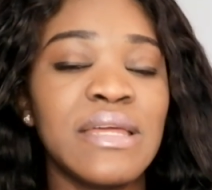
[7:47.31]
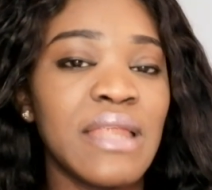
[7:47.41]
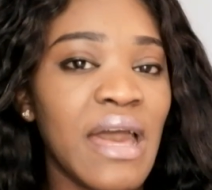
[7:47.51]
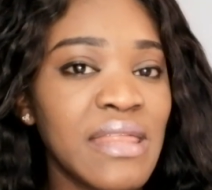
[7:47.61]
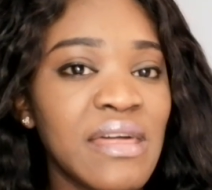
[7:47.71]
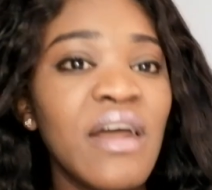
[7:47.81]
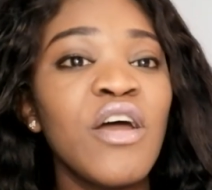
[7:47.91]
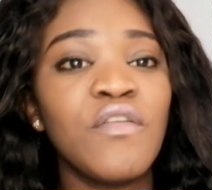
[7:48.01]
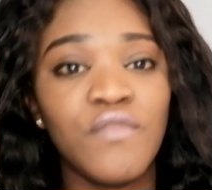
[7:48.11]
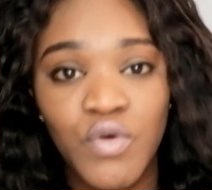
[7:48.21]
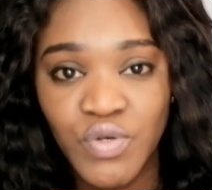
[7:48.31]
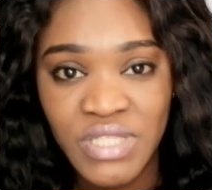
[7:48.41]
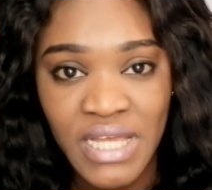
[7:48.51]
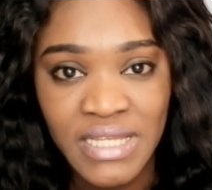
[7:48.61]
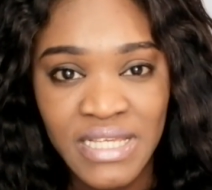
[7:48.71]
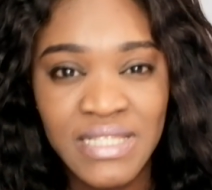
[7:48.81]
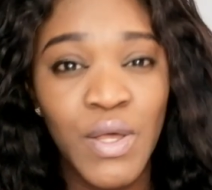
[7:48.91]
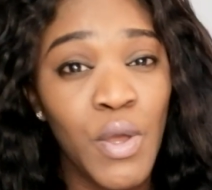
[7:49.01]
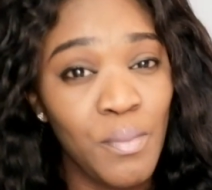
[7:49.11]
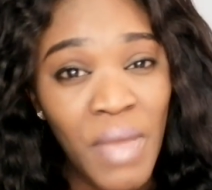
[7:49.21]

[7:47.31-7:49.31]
and other vocal techniques.